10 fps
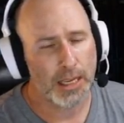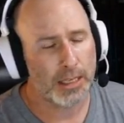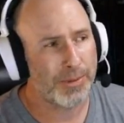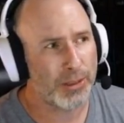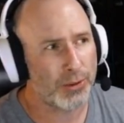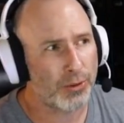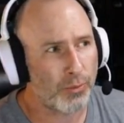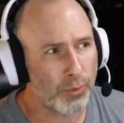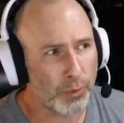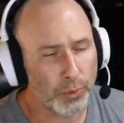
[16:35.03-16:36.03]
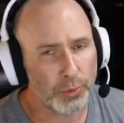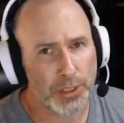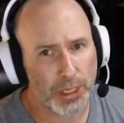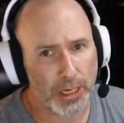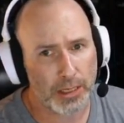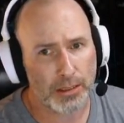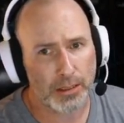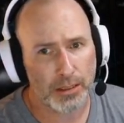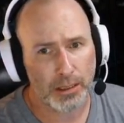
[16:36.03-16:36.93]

it's because their rules changed.